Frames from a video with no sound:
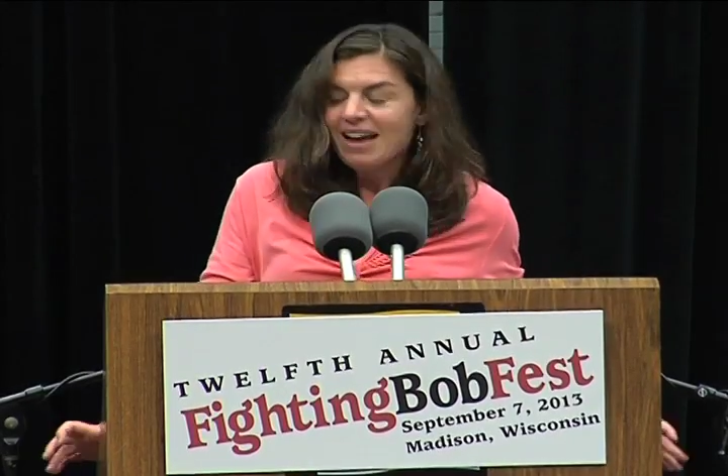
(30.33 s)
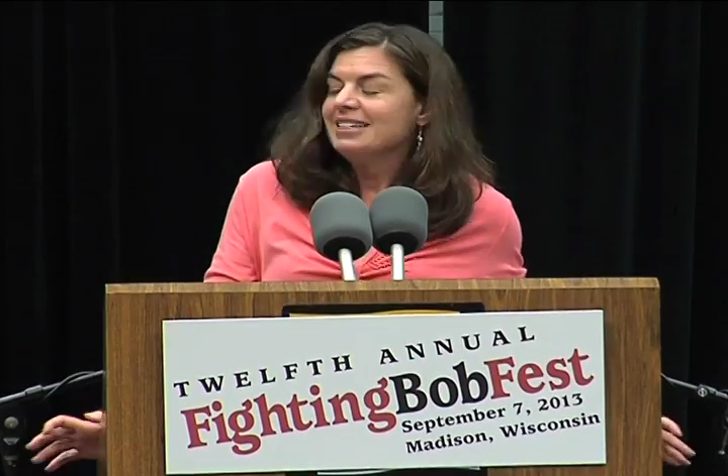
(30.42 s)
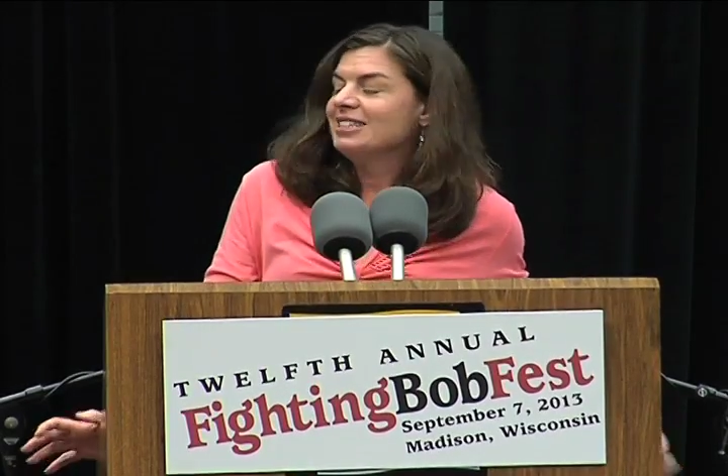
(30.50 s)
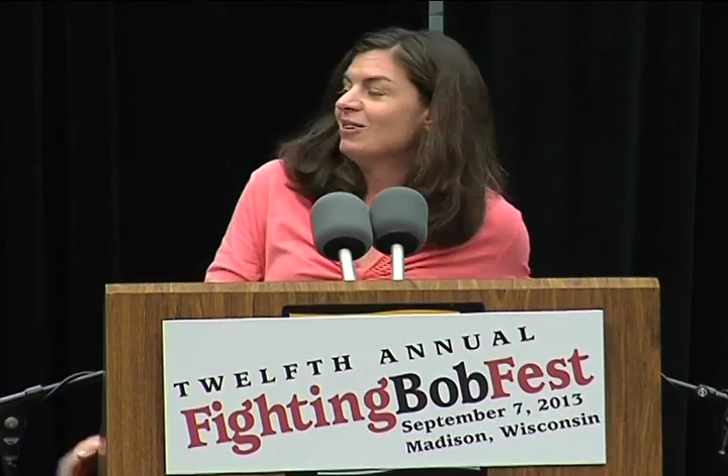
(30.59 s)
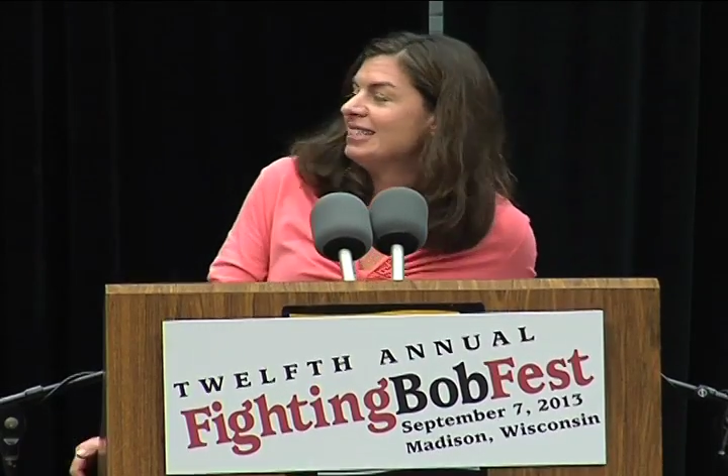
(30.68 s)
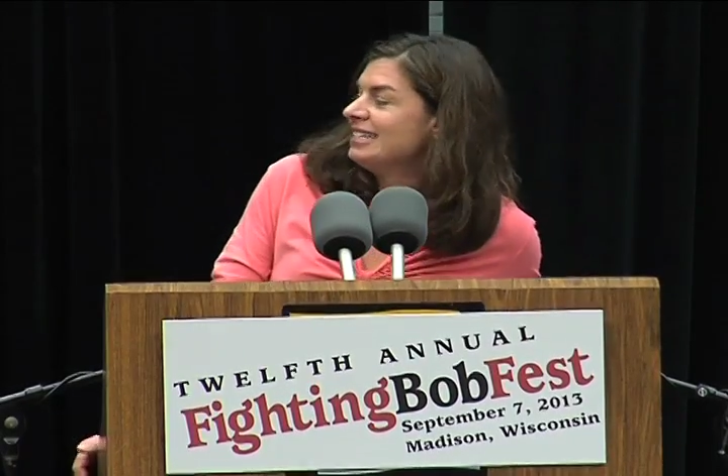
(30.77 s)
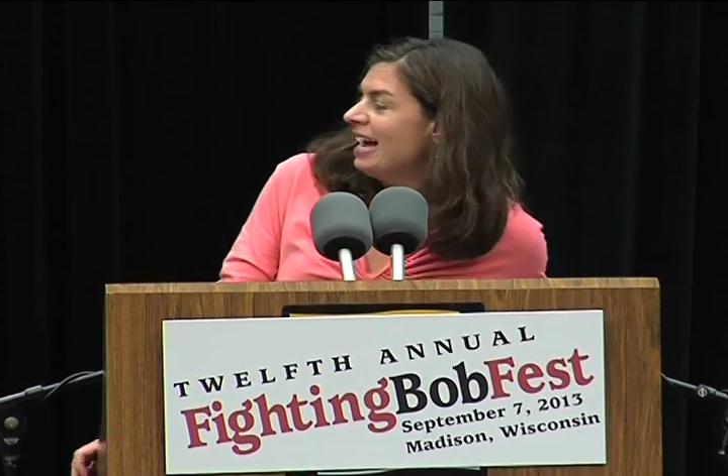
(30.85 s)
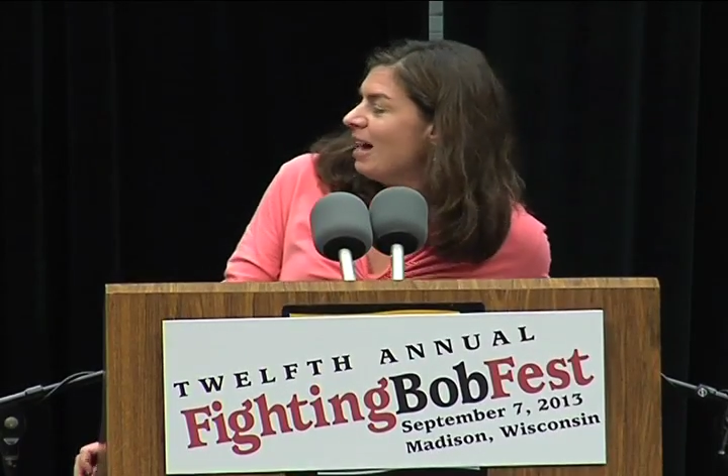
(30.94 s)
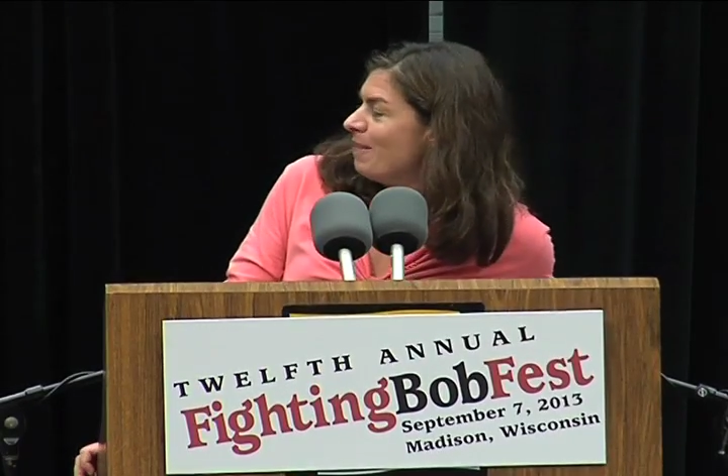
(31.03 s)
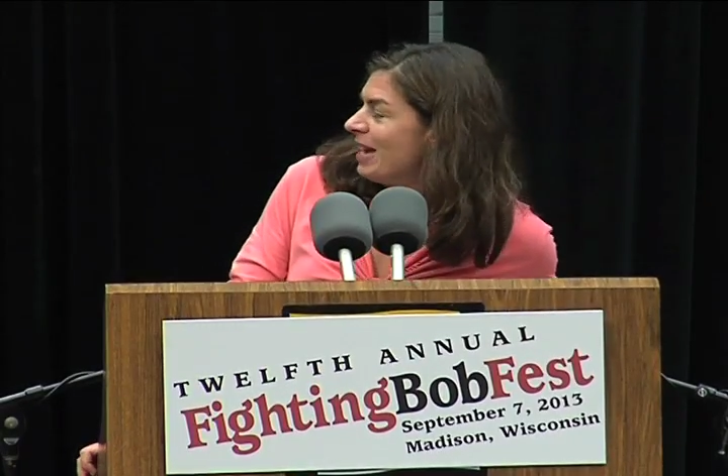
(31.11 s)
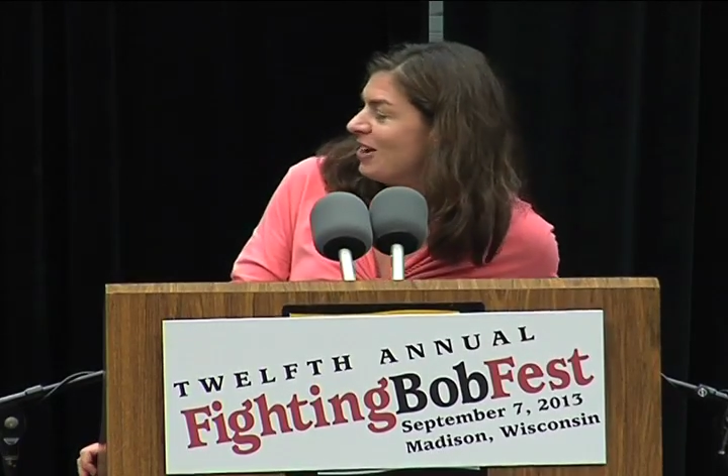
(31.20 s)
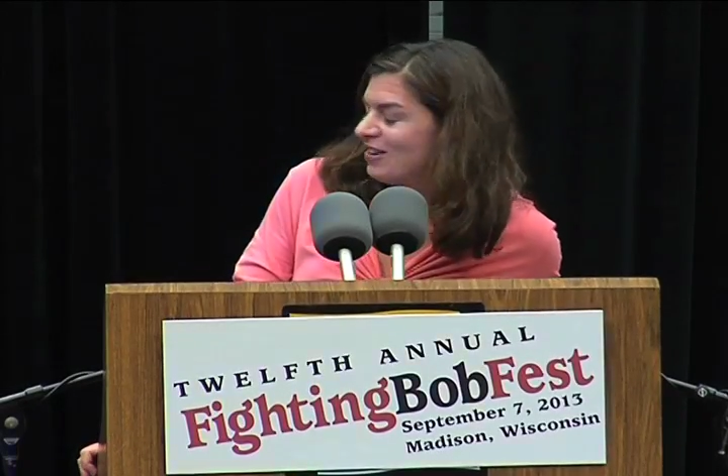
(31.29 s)
So it's now
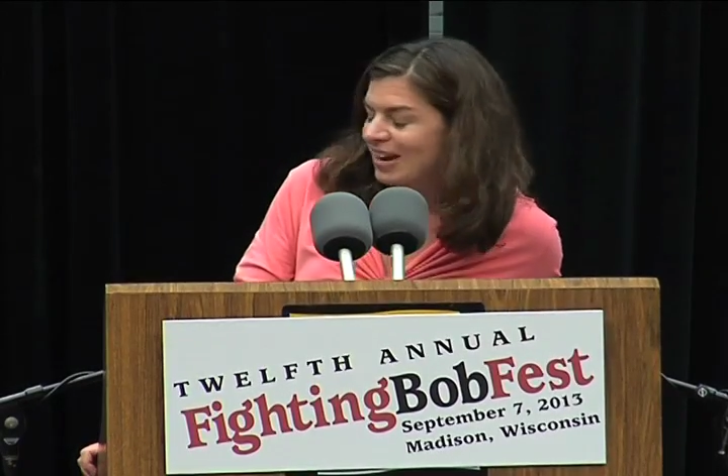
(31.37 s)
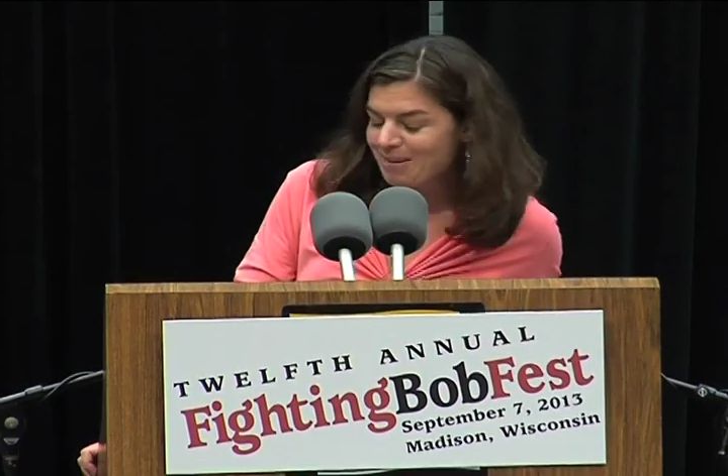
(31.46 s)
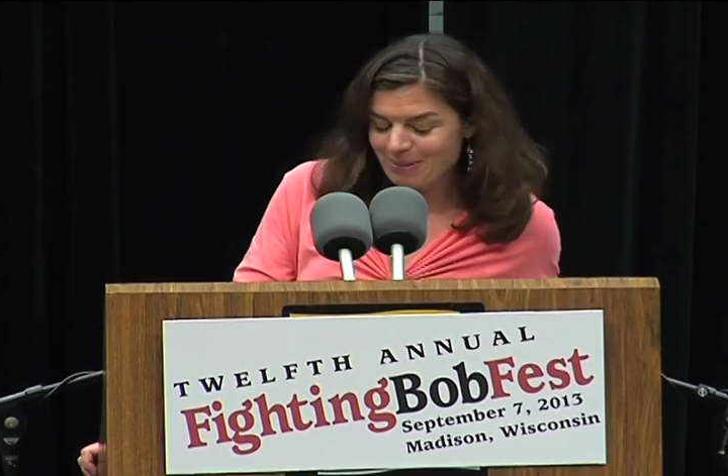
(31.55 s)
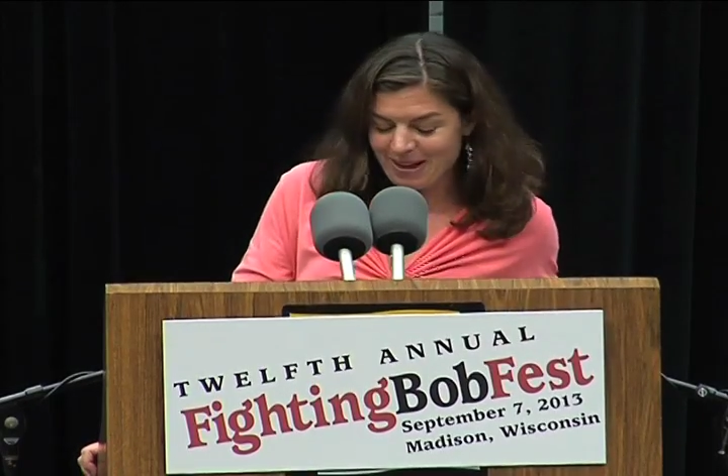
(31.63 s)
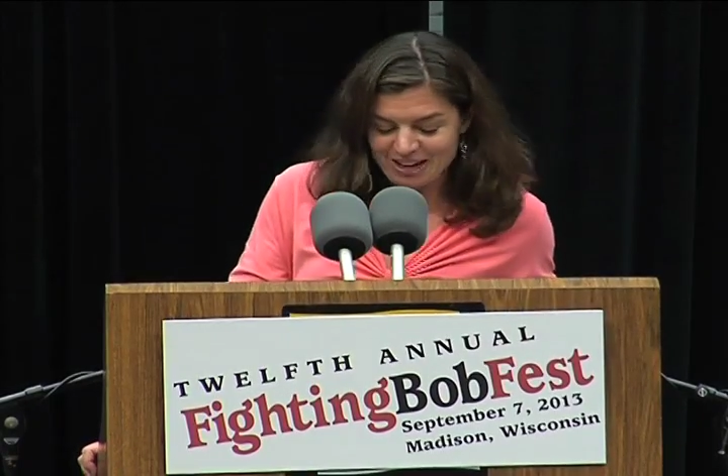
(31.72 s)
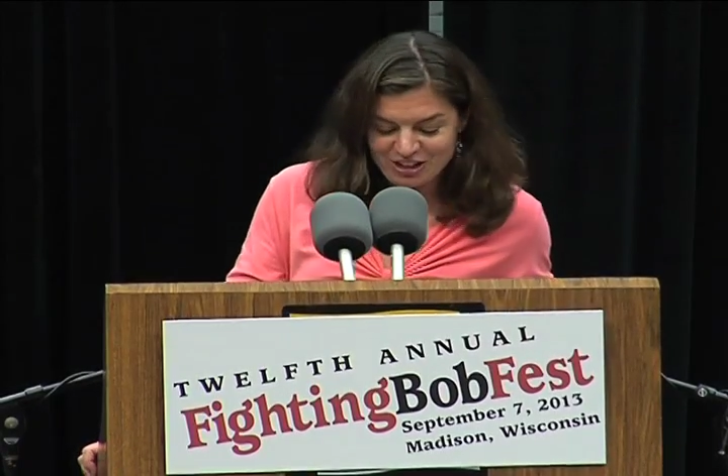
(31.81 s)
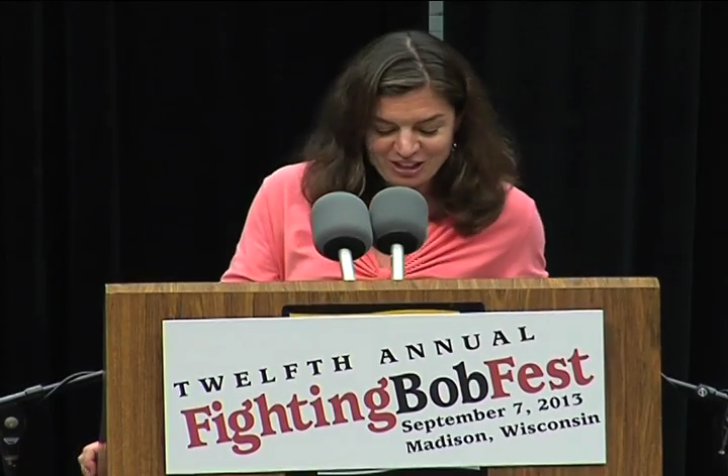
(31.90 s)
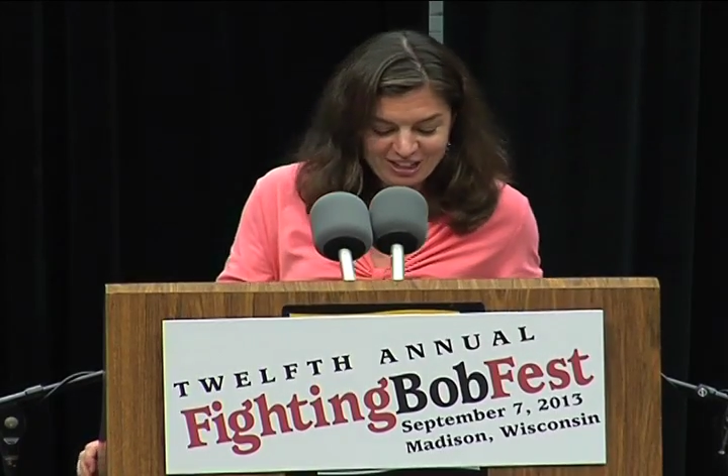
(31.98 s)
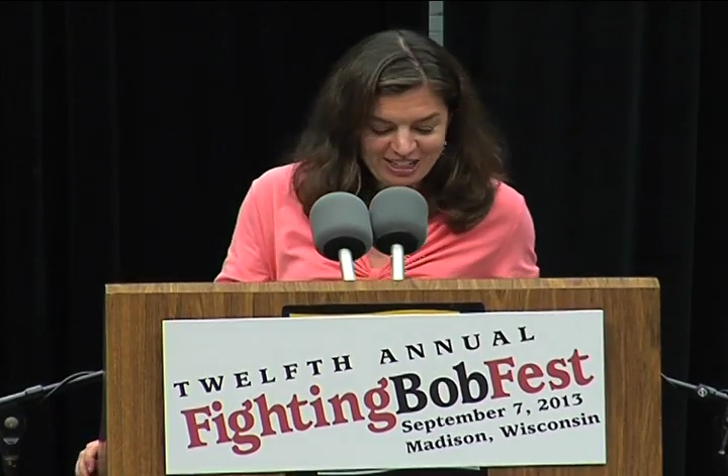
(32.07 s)
my great pleasure